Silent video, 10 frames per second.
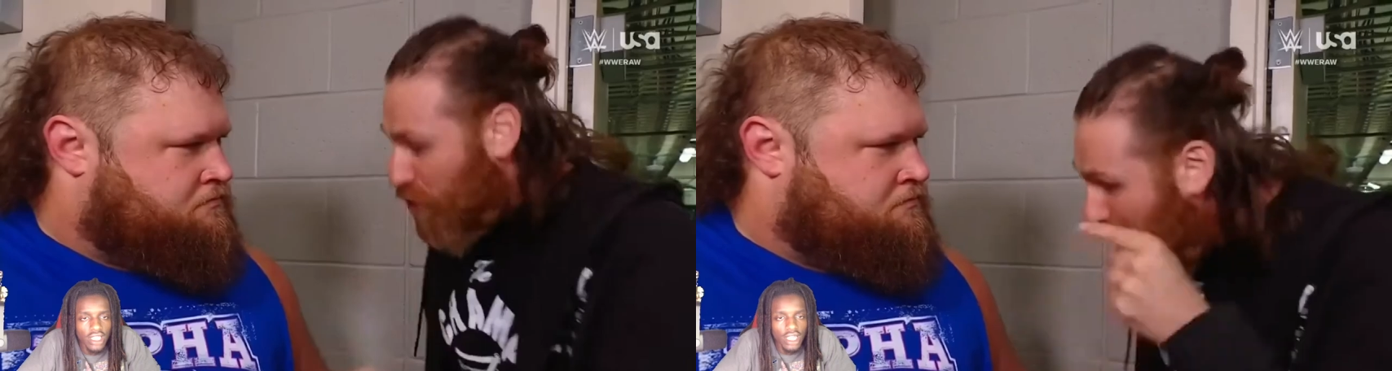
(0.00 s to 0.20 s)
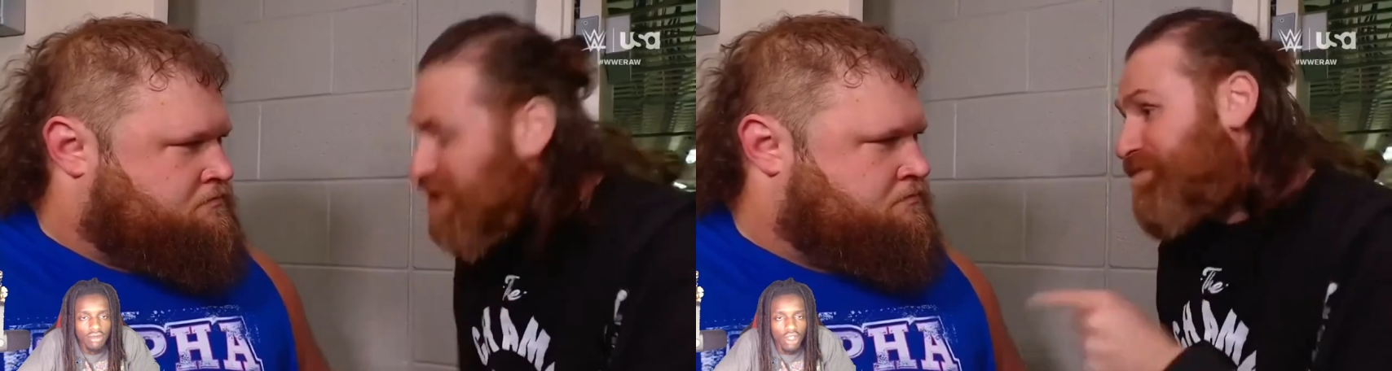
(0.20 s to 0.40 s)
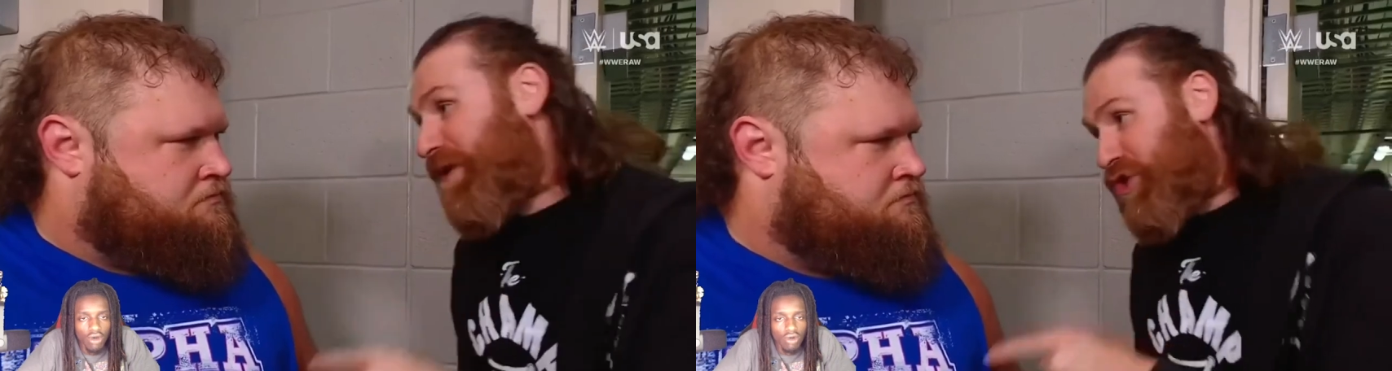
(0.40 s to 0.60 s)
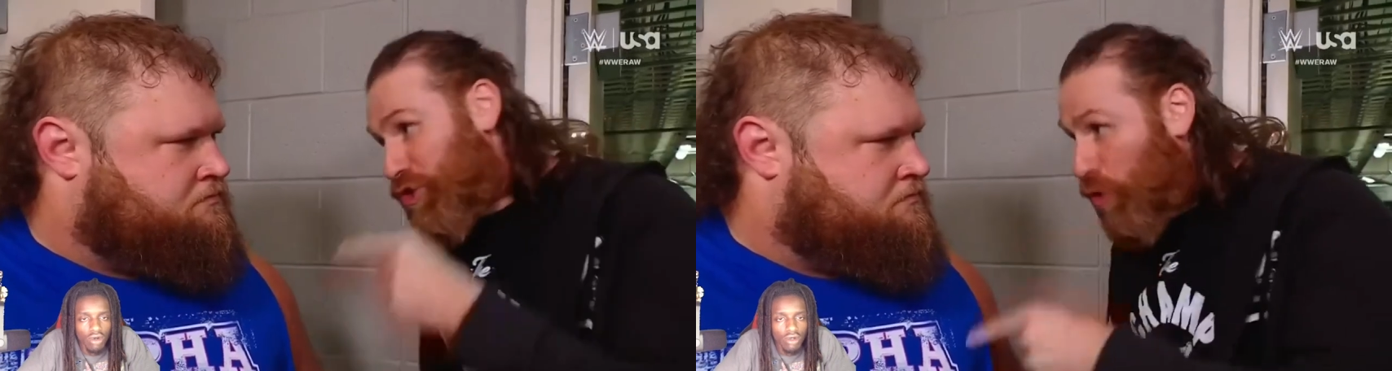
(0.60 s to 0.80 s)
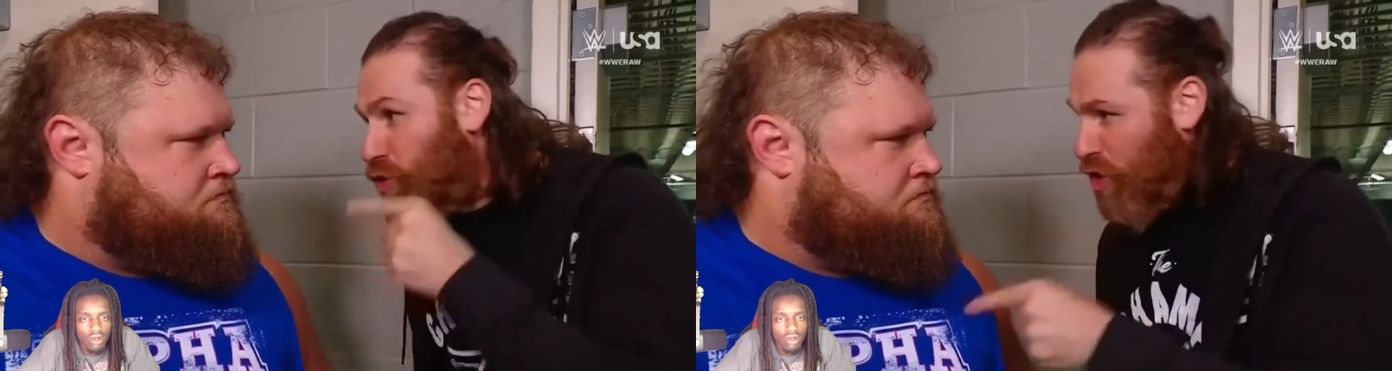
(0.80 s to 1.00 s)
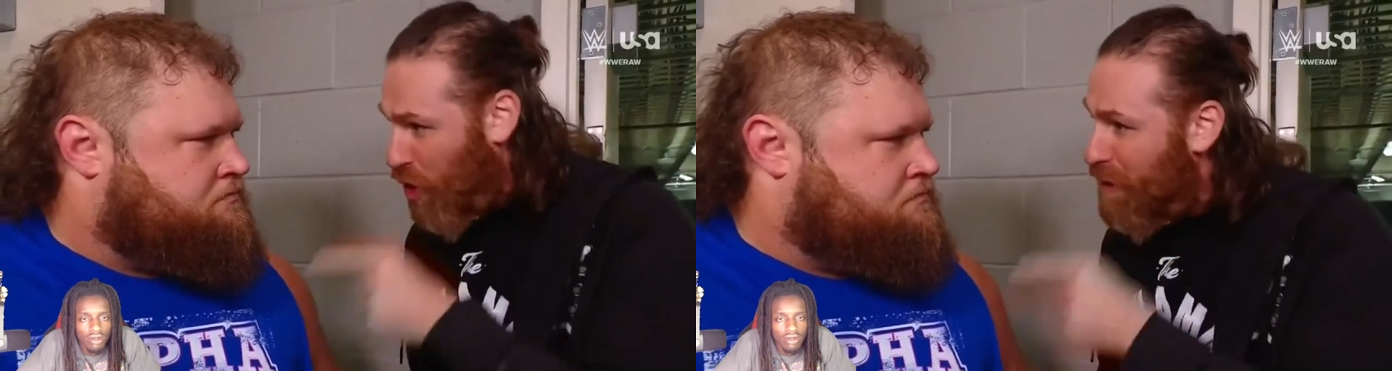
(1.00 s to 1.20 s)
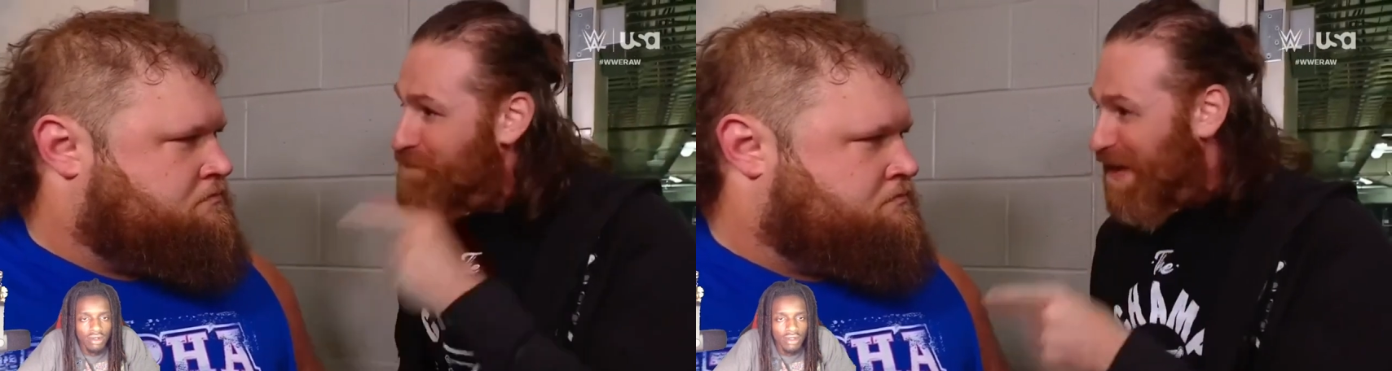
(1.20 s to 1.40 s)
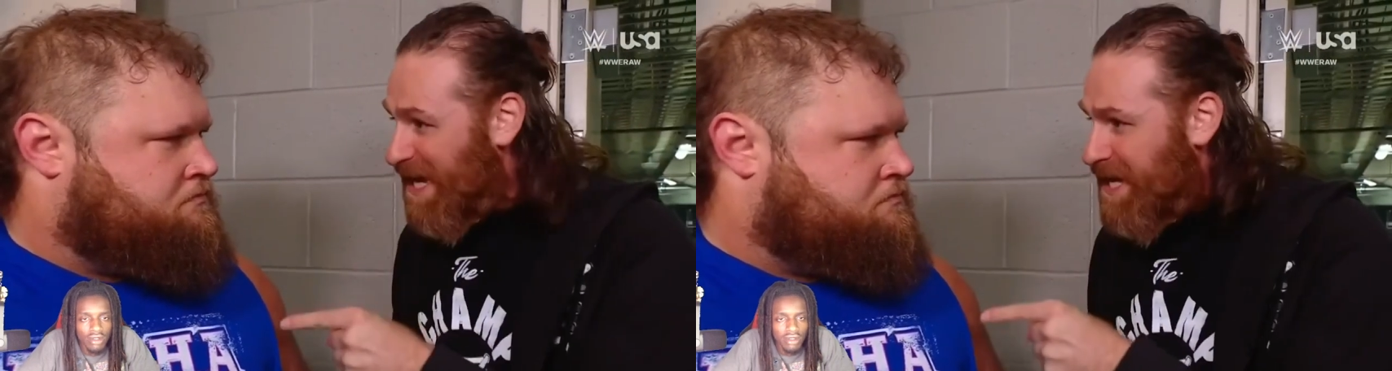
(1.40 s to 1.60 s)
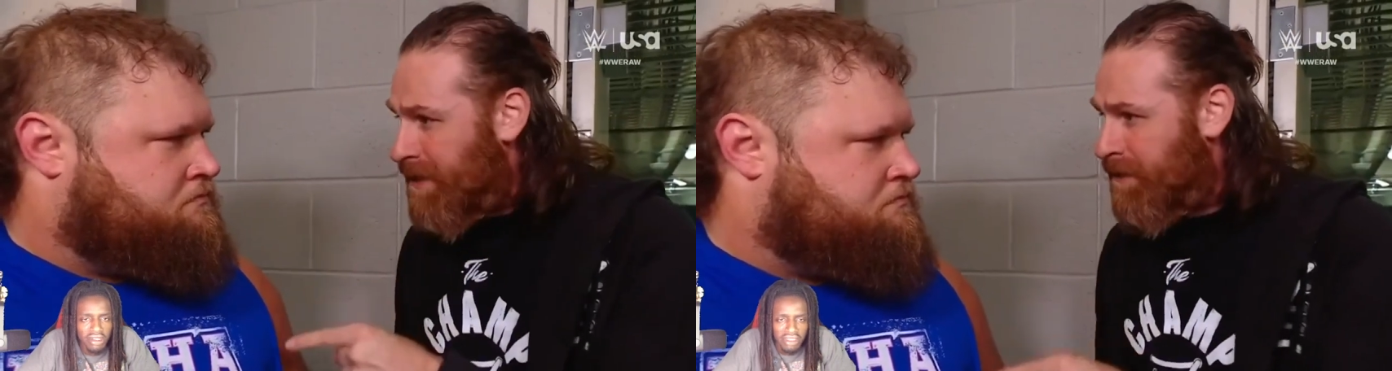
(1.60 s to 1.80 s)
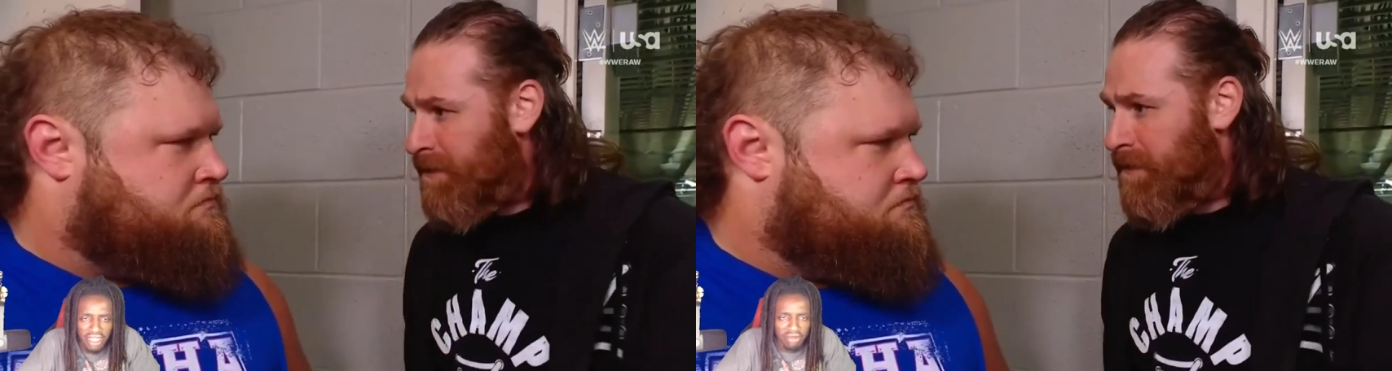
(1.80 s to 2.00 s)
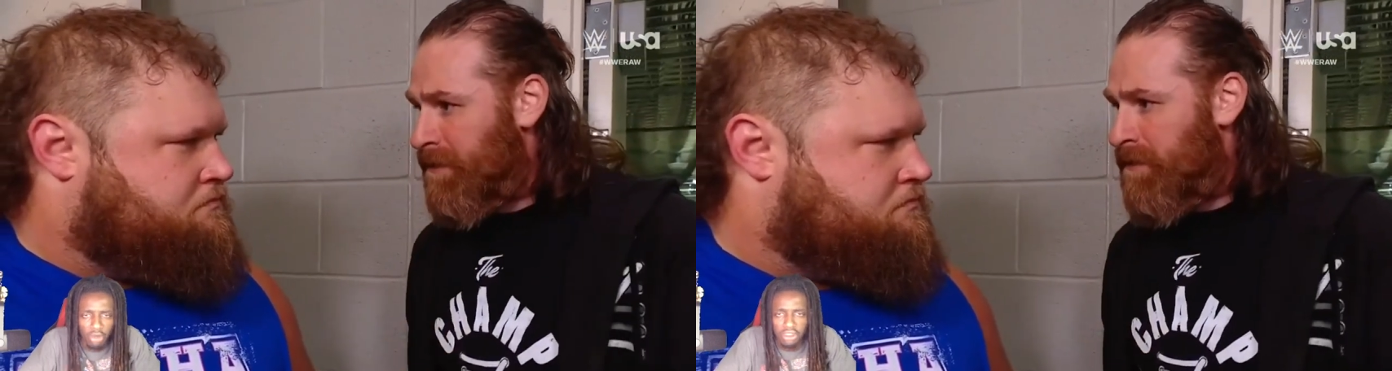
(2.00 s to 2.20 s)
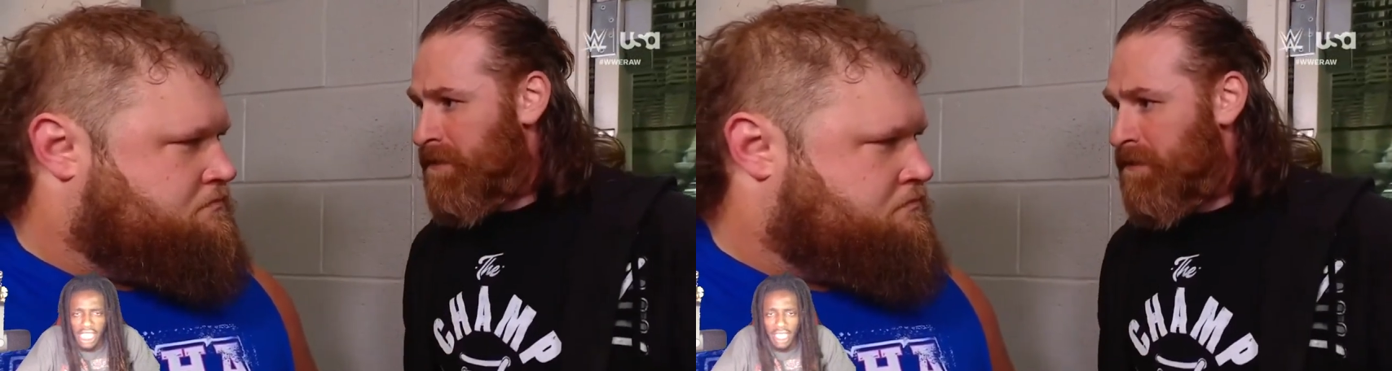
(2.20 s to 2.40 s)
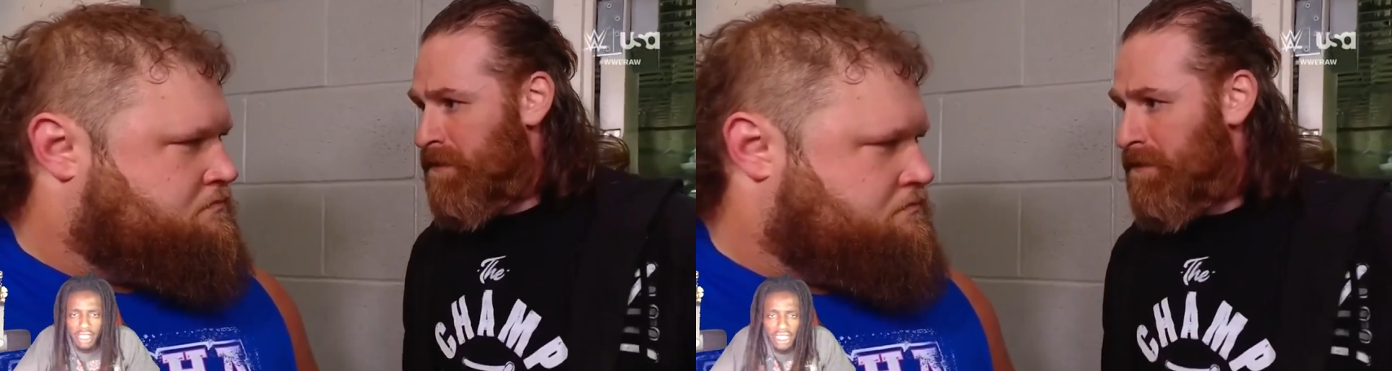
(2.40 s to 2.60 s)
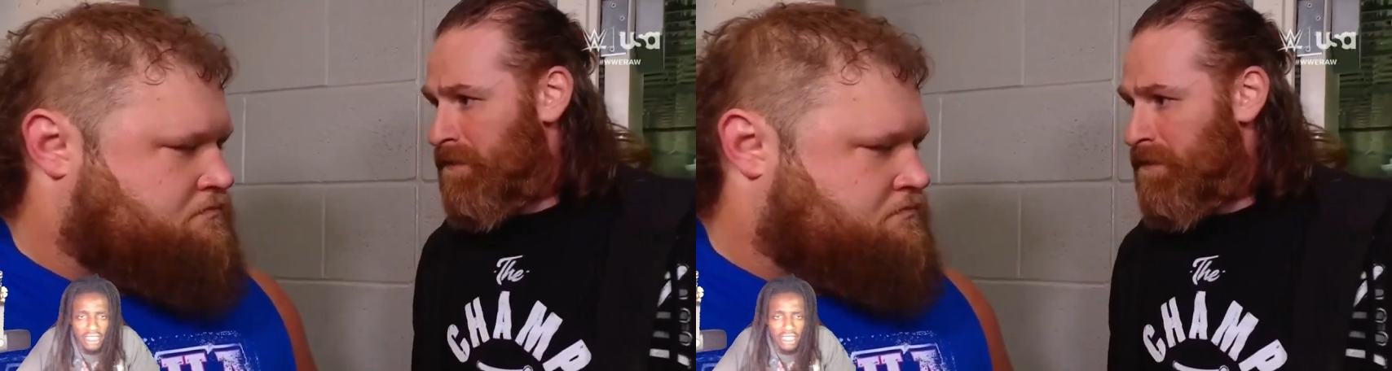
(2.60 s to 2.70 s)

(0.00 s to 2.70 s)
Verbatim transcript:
Speaker 1: Let Do him know. know. special you could be. Let him know, Sami.